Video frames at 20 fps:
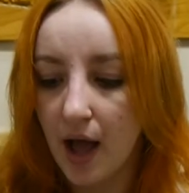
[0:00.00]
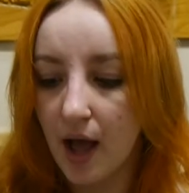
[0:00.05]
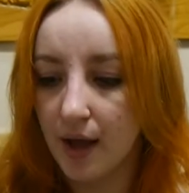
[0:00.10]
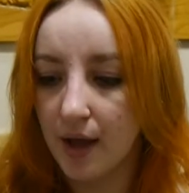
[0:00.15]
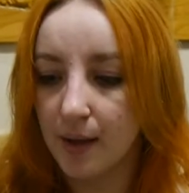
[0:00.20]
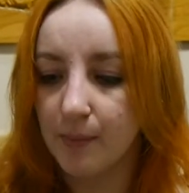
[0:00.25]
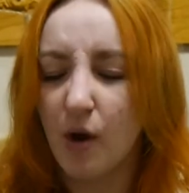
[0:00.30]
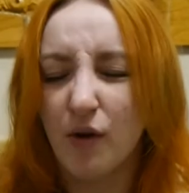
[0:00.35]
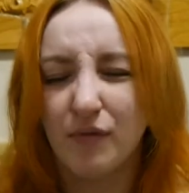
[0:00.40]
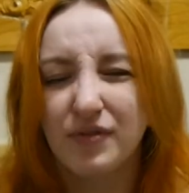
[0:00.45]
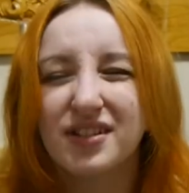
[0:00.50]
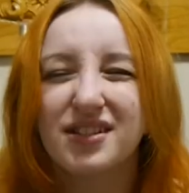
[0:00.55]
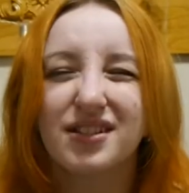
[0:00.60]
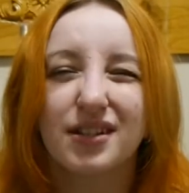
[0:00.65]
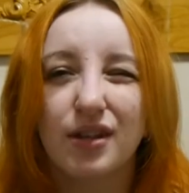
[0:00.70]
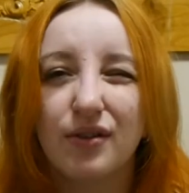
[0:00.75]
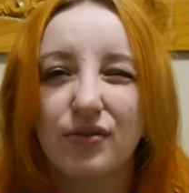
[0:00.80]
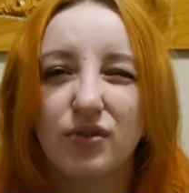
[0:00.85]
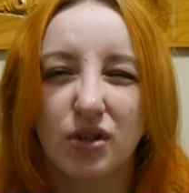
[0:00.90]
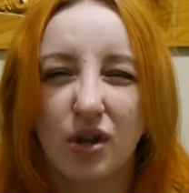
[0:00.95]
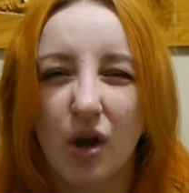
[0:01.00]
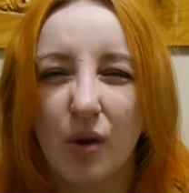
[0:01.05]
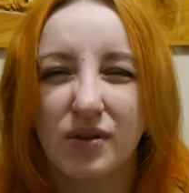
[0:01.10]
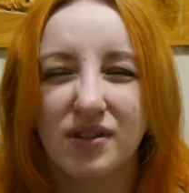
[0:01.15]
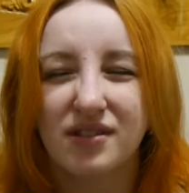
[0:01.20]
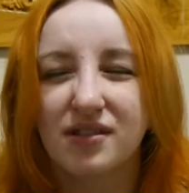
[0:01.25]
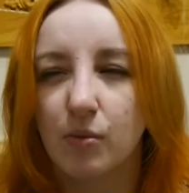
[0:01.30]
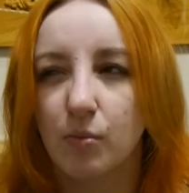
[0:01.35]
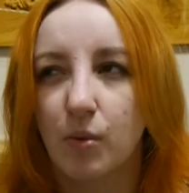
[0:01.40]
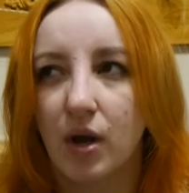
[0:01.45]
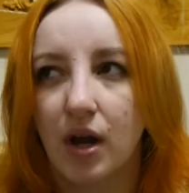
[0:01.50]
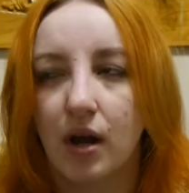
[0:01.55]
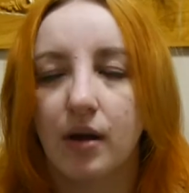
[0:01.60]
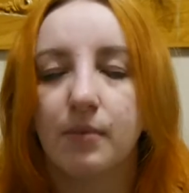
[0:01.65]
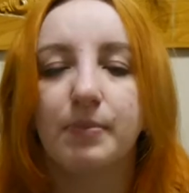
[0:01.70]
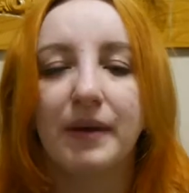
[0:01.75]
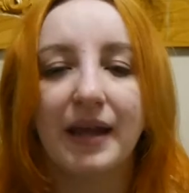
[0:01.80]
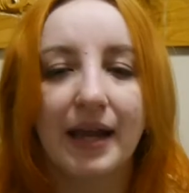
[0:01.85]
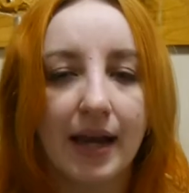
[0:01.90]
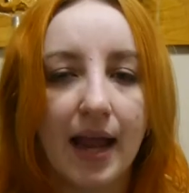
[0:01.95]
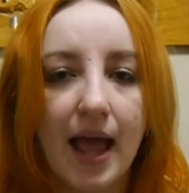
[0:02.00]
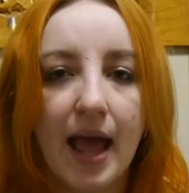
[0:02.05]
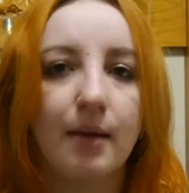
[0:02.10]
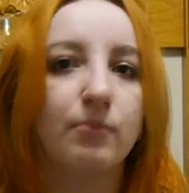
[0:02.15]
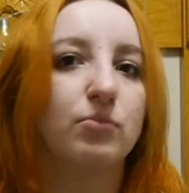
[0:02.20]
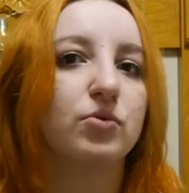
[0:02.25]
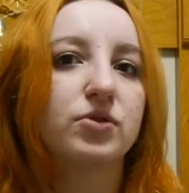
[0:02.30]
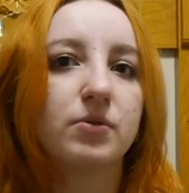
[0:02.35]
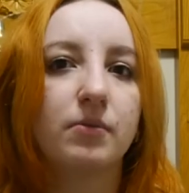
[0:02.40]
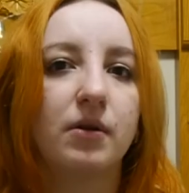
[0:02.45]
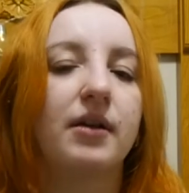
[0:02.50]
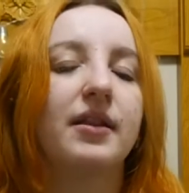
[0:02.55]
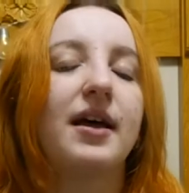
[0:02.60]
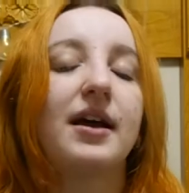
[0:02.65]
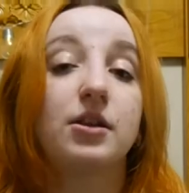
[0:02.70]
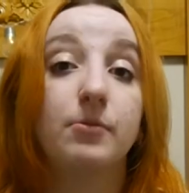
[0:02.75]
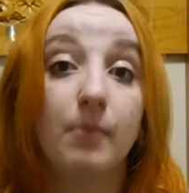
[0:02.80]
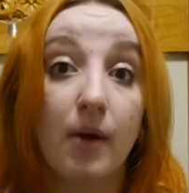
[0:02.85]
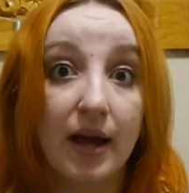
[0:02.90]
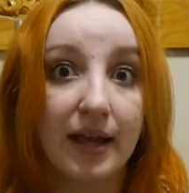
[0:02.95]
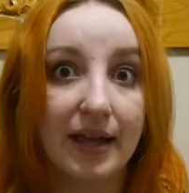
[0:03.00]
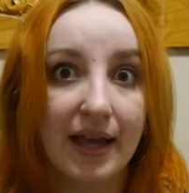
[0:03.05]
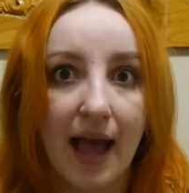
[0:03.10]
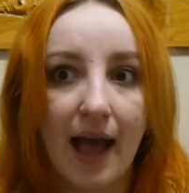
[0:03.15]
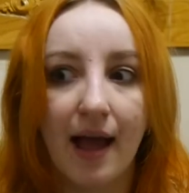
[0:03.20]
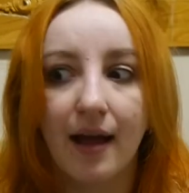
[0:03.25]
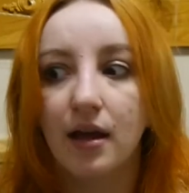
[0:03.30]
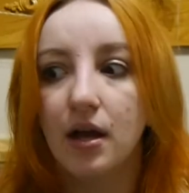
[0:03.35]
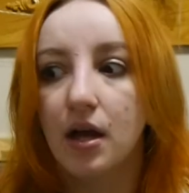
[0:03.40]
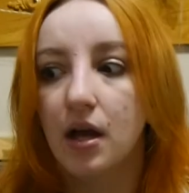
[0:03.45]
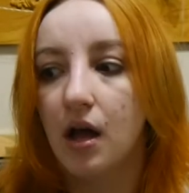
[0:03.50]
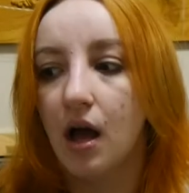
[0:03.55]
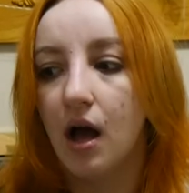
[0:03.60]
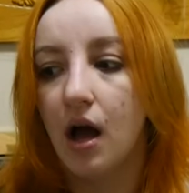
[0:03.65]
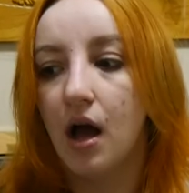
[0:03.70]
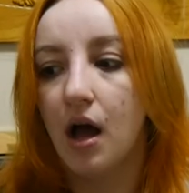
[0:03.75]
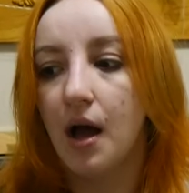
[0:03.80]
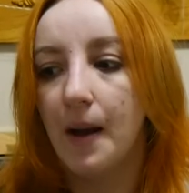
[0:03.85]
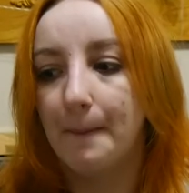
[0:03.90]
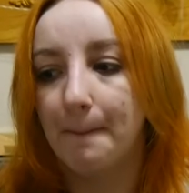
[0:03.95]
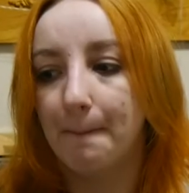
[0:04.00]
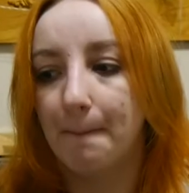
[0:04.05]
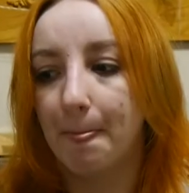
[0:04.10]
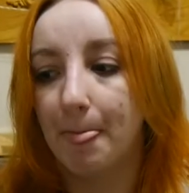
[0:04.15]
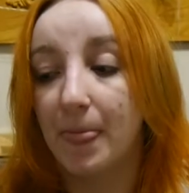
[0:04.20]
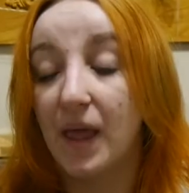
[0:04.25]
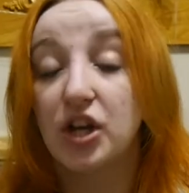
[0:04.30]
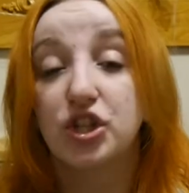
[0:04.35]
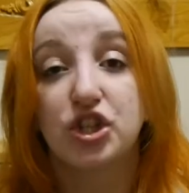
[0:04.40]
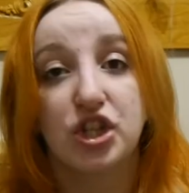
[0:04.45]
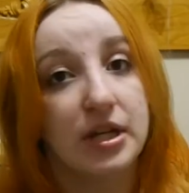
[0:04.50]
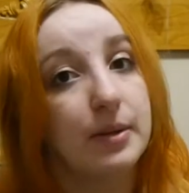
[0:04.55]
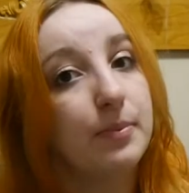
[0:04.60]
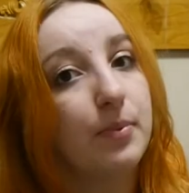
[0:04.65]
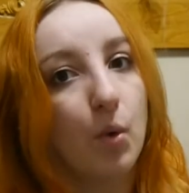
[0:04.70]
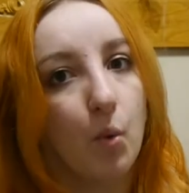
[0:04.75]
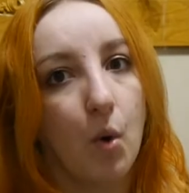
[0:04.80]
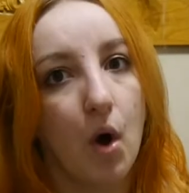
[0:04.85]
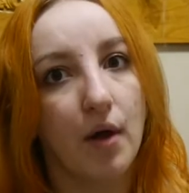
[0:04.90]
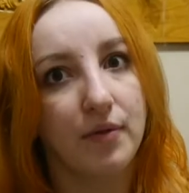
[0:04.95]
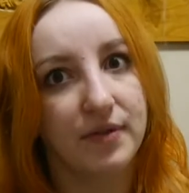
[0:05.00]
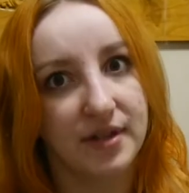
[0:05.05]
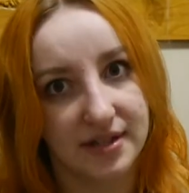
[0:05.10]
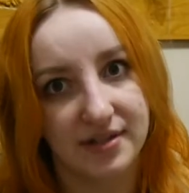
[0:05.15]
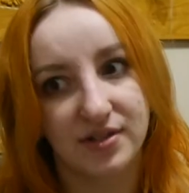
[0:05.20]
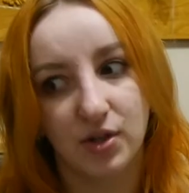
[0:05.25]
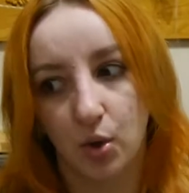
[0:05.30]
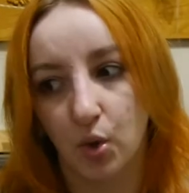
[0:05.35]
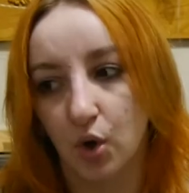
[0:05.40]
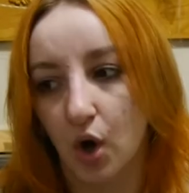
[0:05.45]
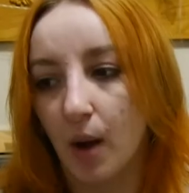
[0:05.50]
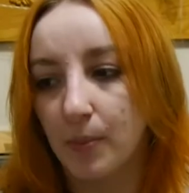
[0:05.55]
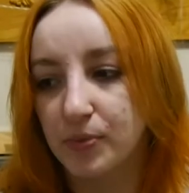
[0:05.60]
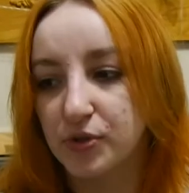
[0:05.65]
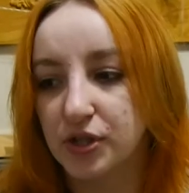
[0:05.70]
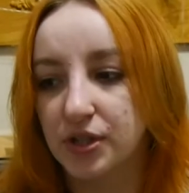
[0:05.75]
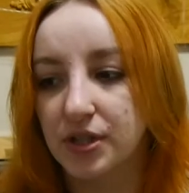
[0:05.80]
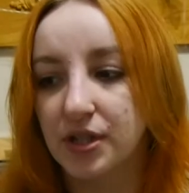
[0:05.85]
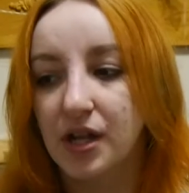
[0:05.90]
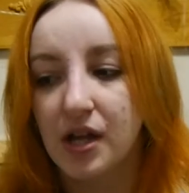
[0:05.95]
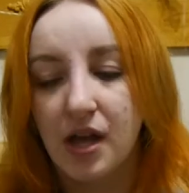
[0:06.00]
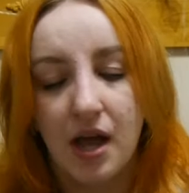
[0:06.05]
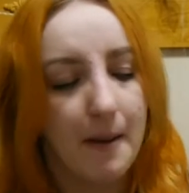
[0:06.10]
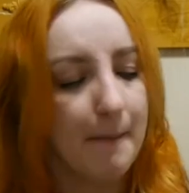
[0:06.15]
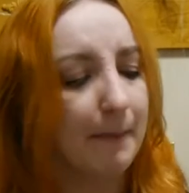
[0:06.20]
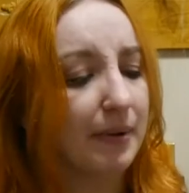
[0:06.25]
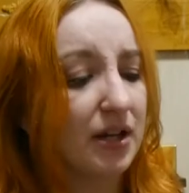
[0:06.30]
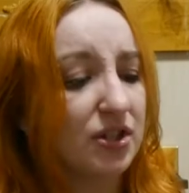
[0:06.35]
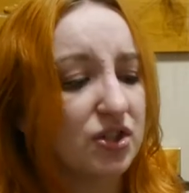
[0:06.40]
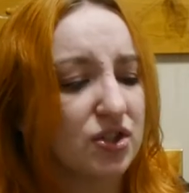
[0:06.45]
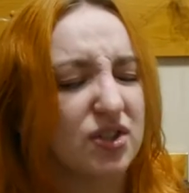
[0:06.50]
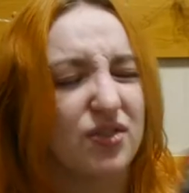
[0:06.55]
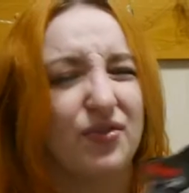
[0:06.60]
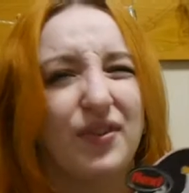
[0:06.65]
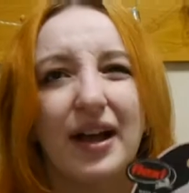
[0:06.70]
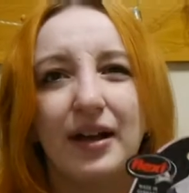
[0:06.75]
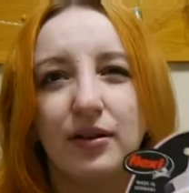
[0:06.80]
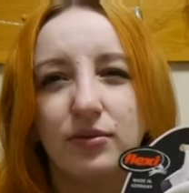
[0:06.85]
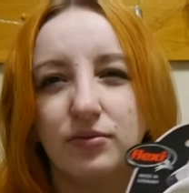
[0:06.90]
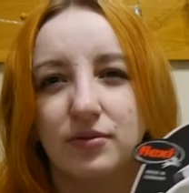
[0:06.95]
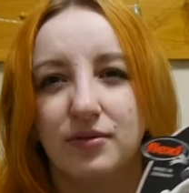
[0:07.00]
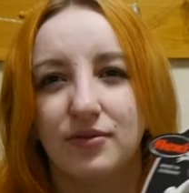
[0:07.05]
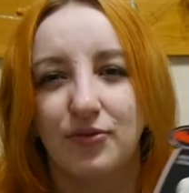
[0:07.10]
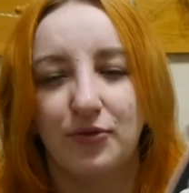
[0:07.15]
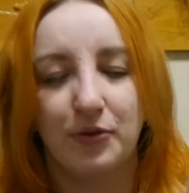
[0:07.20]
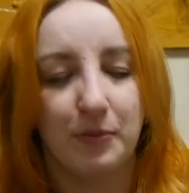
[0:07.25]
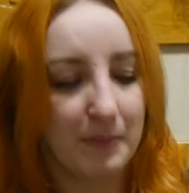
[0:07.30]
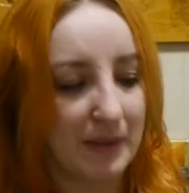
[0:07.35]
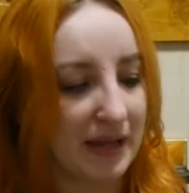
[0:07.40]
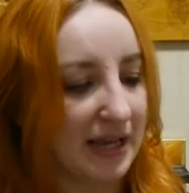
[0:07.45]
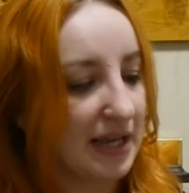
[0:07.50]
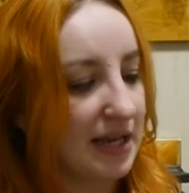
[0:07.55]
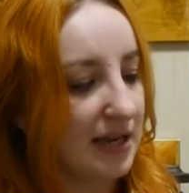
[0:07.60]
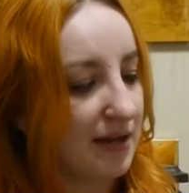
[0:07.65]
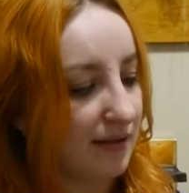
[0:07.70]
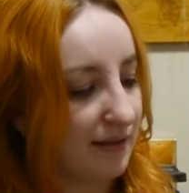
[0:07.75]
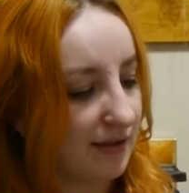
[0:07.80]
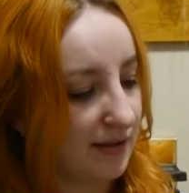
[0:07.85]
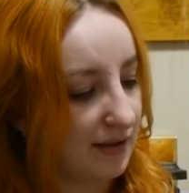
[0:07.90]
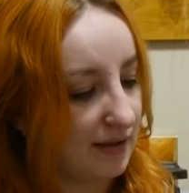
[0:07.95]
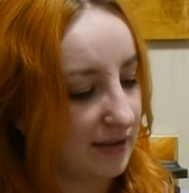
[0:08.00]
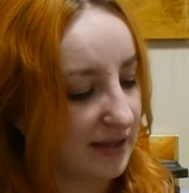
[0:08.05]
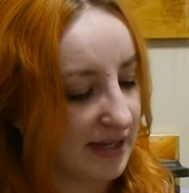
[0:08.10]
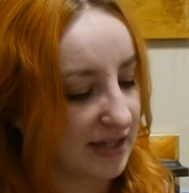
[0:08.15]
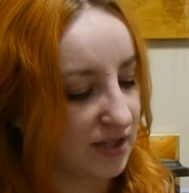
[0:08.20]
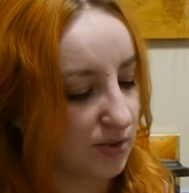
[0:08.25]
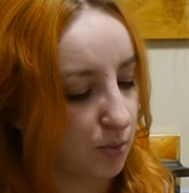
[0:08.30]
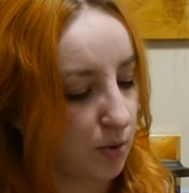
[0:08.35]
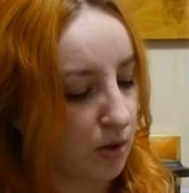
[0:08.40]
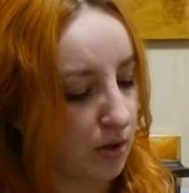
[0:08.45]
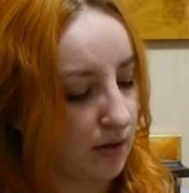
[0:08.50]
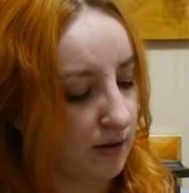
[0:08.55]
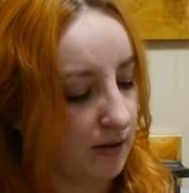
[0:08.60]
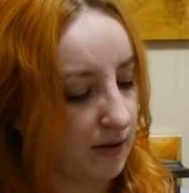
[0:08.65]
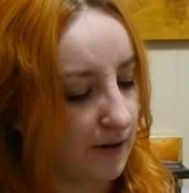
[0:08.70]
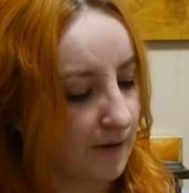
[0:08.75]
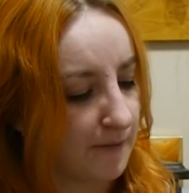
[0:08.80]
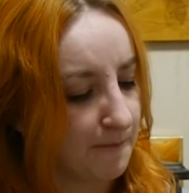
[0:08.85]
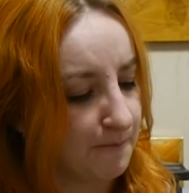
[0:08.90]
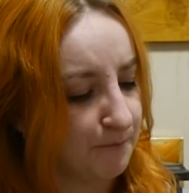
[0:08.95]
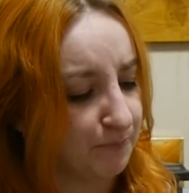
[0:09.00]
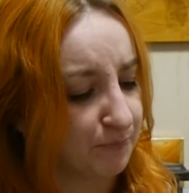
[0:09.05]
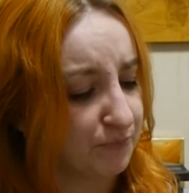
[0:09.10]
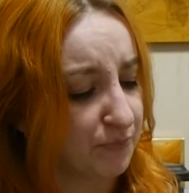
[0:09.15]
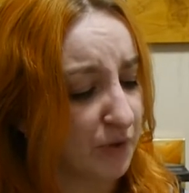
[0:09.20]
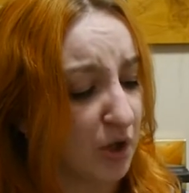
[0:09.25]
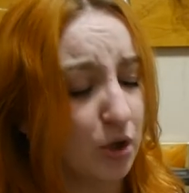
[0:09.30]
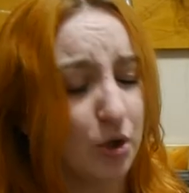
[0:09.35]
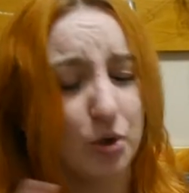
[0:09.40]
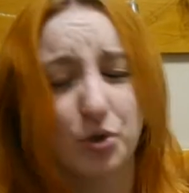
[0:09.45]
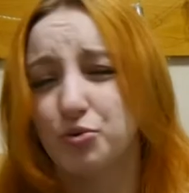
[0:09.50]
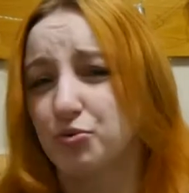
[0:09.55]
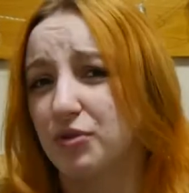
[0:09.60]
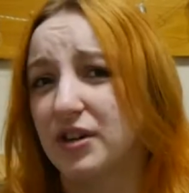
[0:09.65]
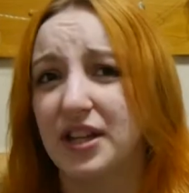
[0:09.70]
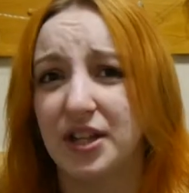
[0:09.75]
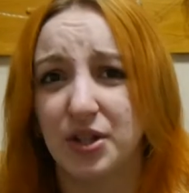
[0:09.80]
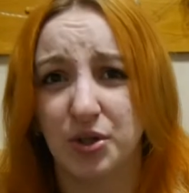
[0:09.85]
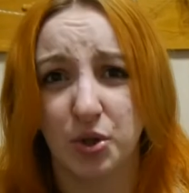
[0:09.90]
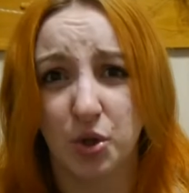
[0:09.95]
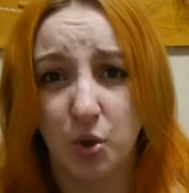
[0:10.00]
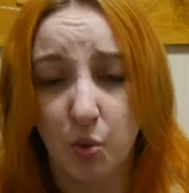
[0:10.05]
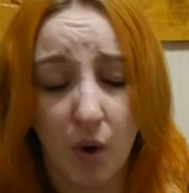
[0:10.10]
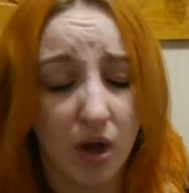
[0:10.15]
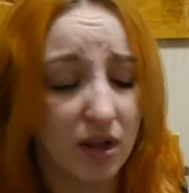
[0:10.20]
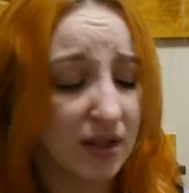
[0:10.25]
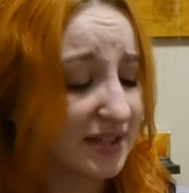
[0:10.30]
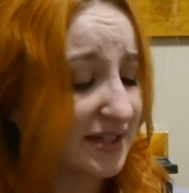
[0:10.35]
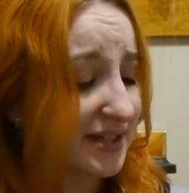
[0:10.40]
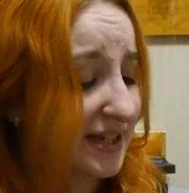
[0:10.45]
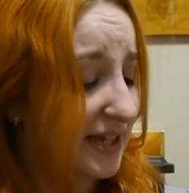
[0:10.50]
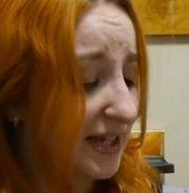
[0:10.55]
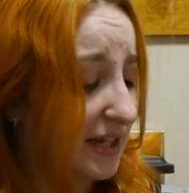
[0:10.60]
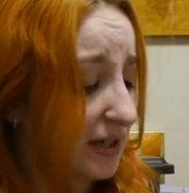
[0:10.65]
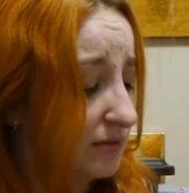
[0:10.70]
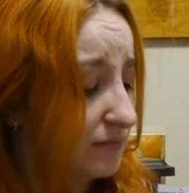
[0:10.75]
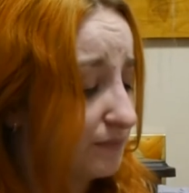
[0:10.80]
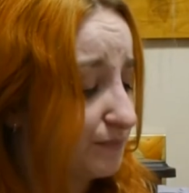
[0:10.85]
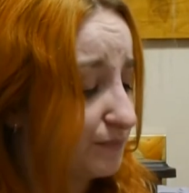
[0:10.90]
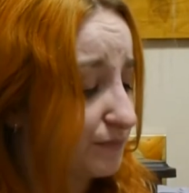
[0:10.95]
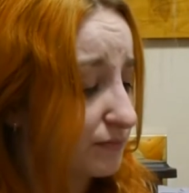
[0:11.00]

Obviously if you go in somewhere like B&M or something like that, you might get a cheaper one that's a good option. But I just found for me that this one looked really good quality.